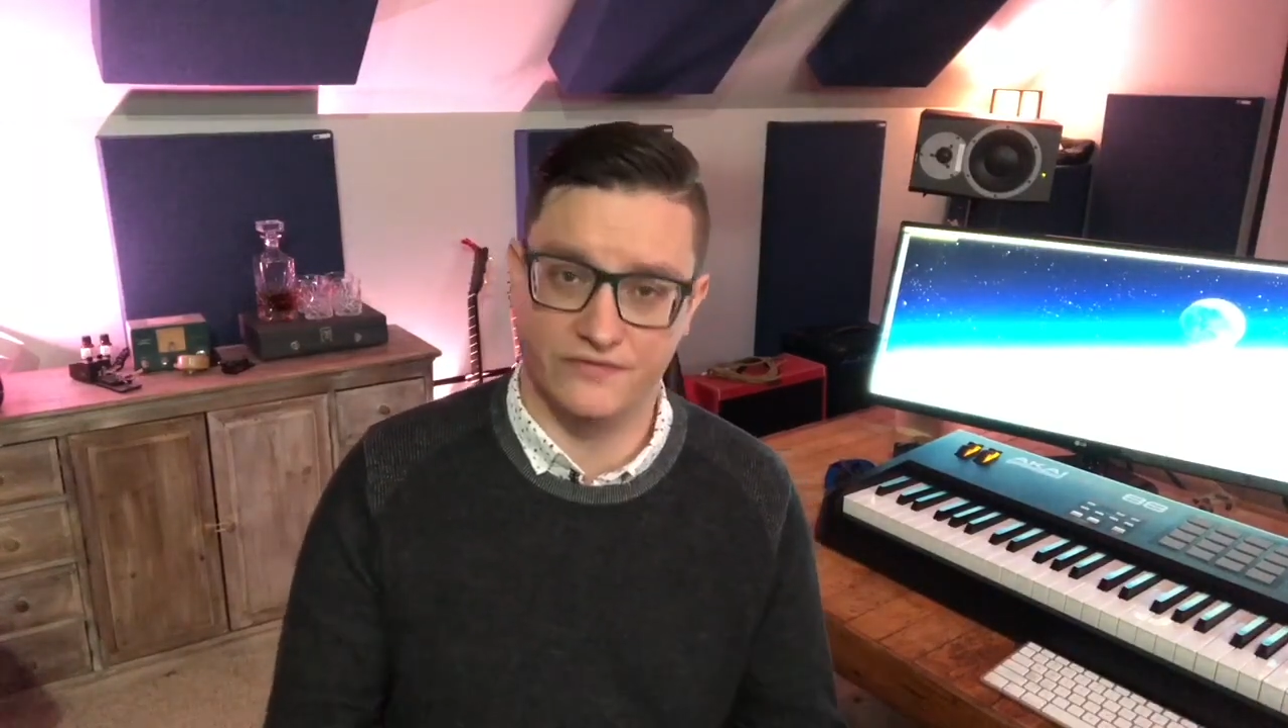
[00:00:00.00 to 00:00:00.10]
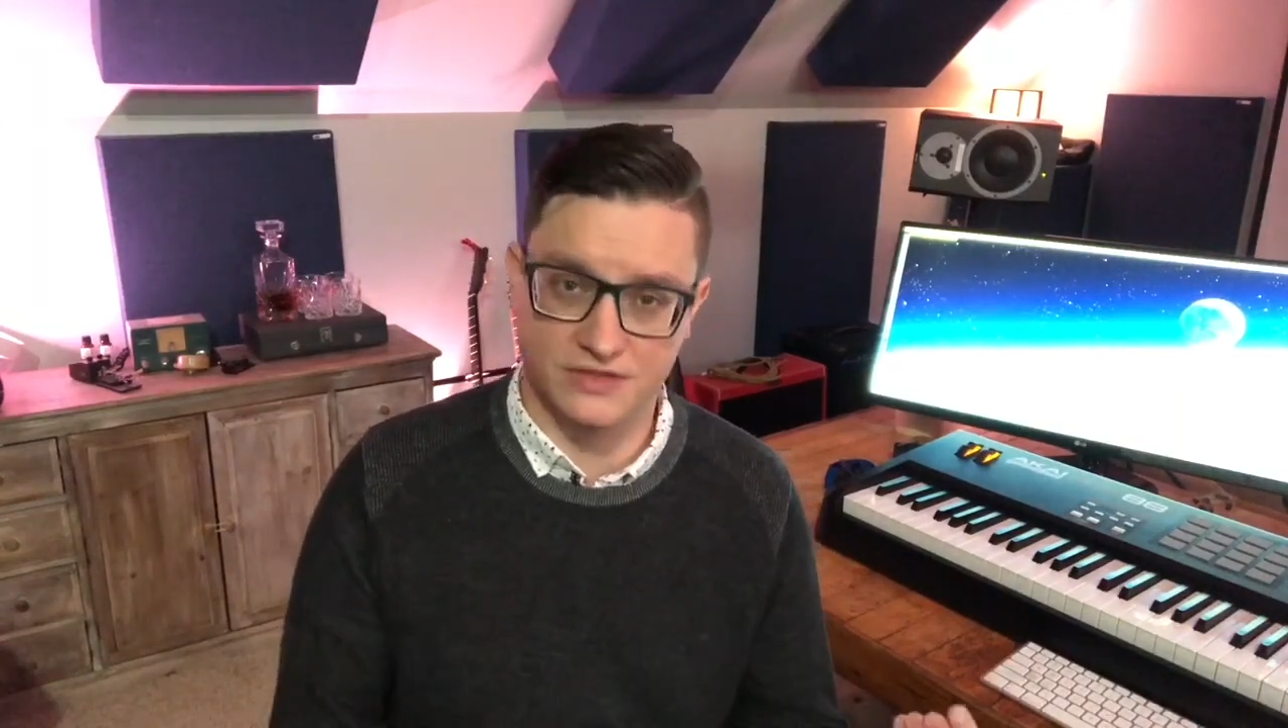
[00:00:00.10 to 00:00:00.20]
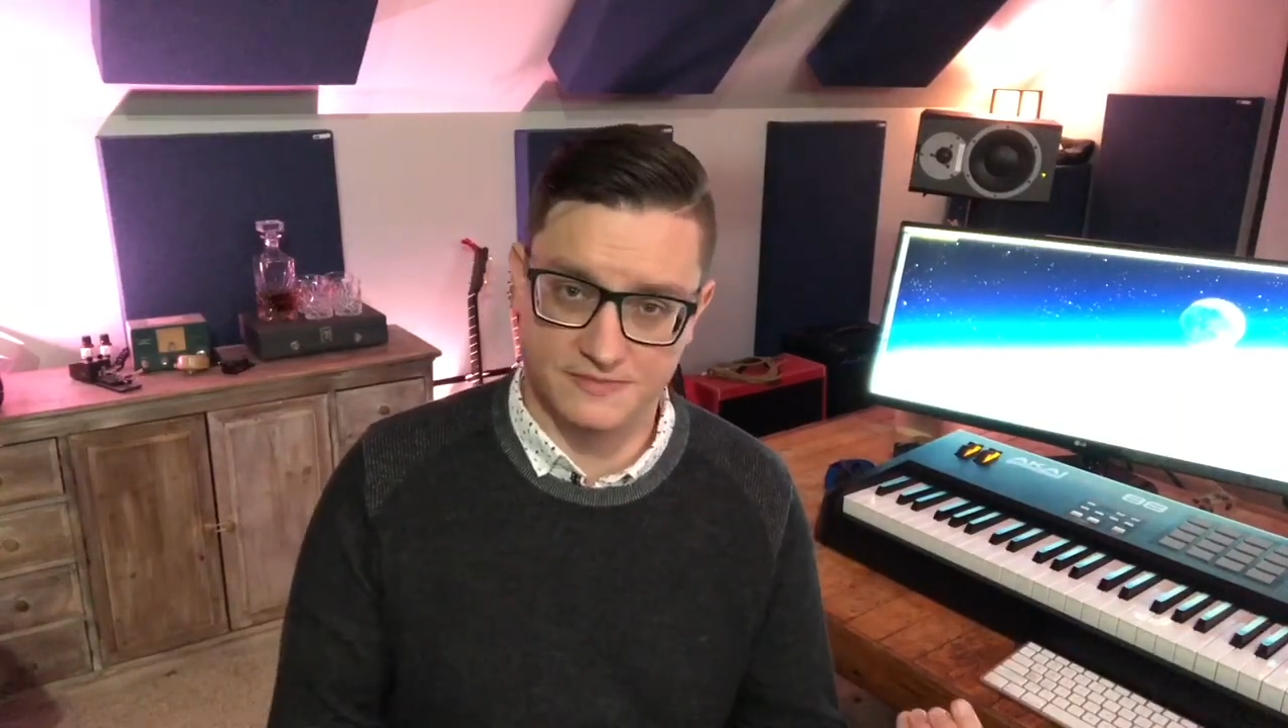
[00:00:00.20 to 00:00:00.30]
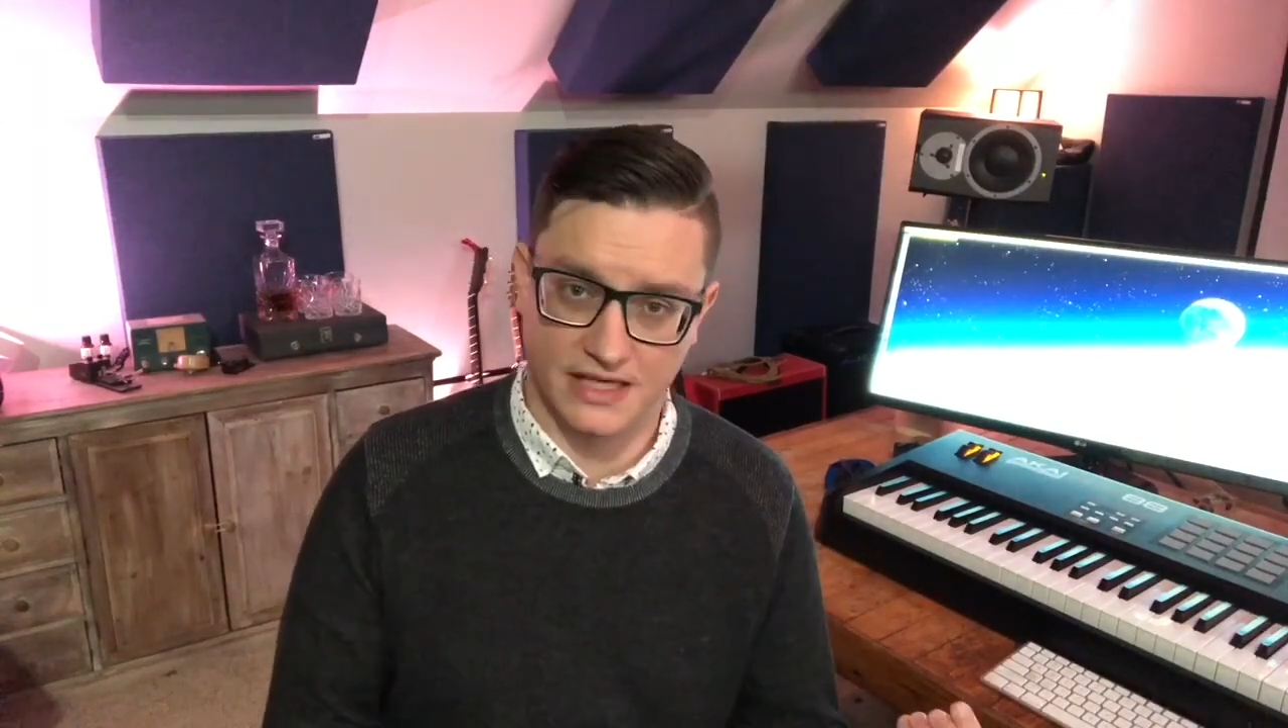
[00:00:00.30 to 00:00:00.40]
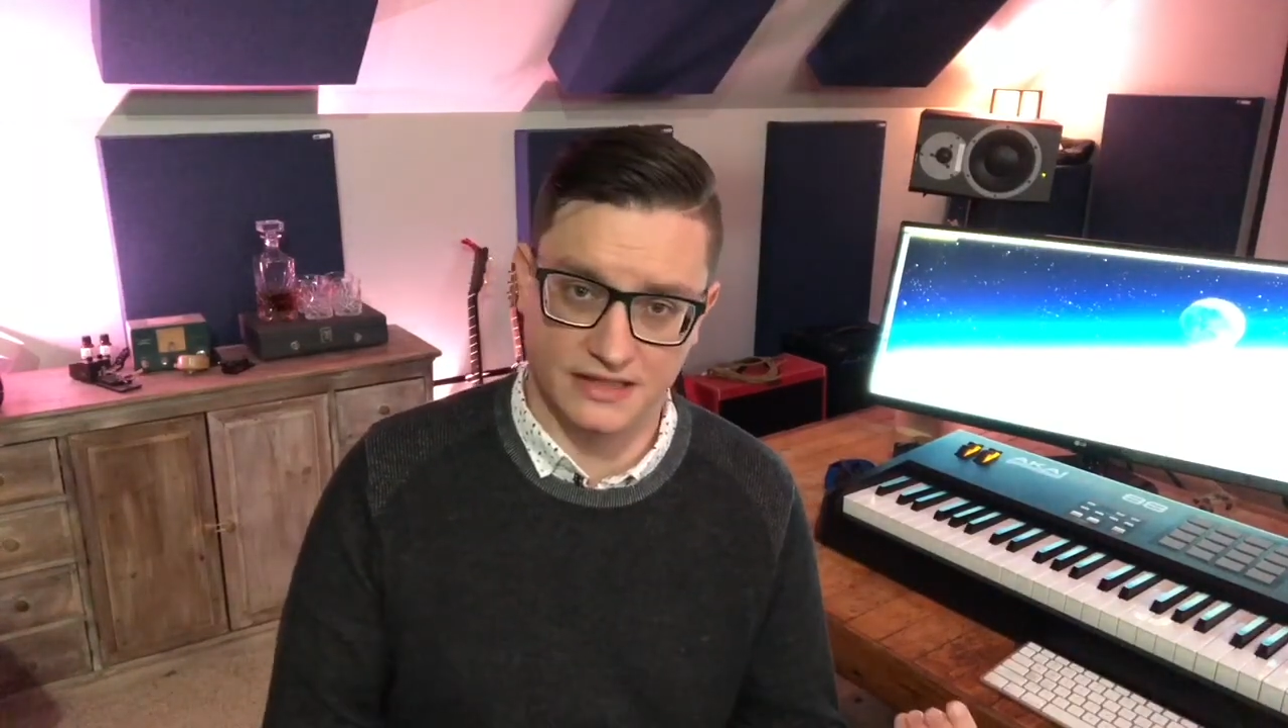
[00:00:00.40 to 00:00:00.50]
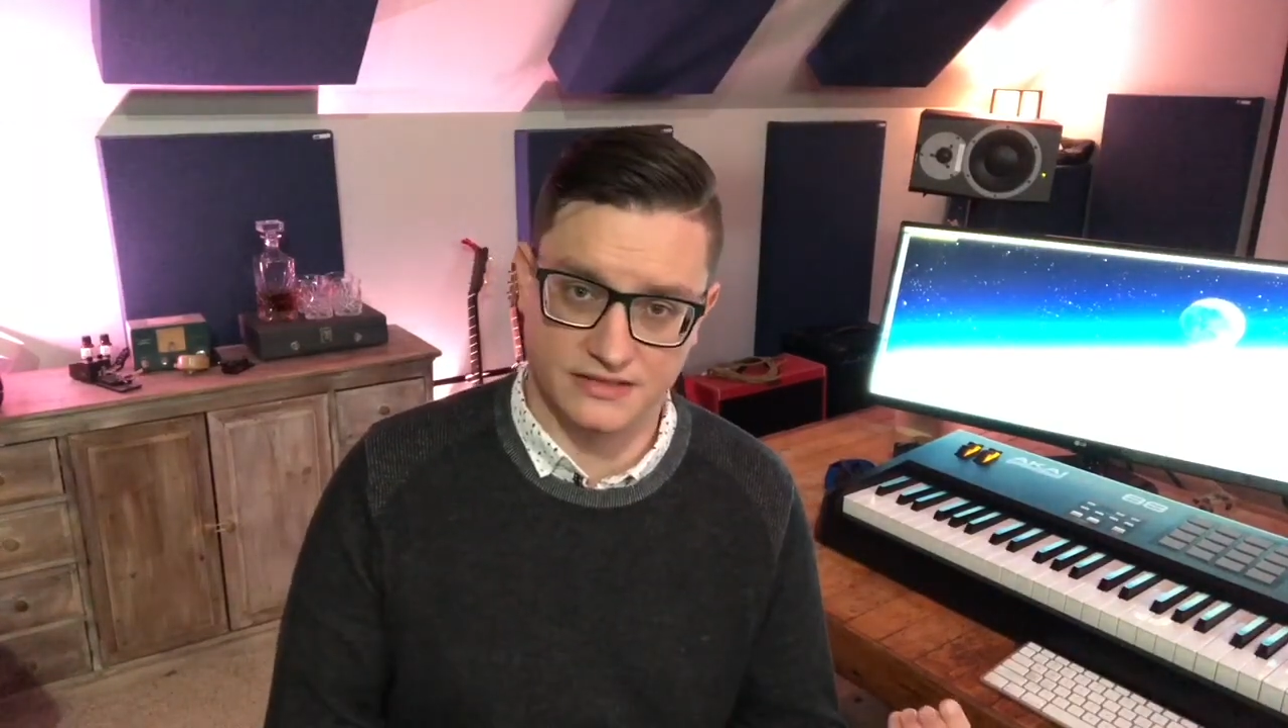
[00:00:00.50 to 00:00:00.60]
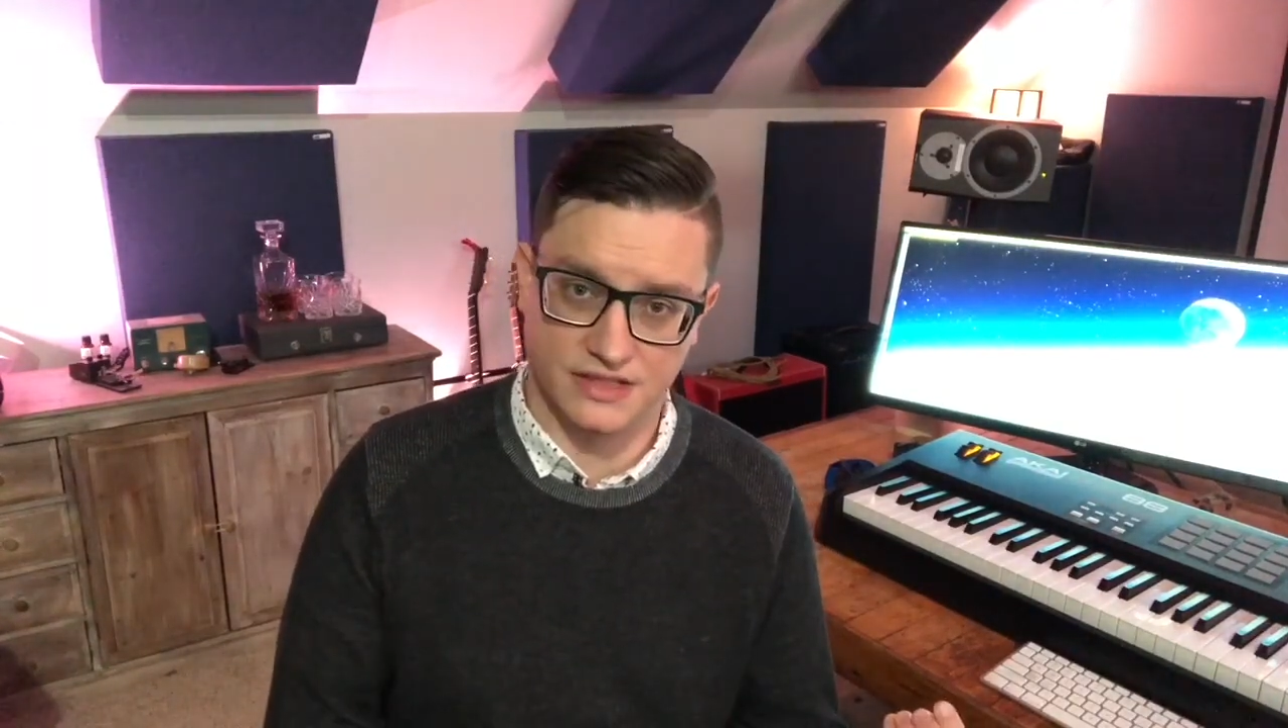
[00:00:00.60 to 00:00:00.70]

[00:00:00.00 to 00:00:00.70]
for a spotting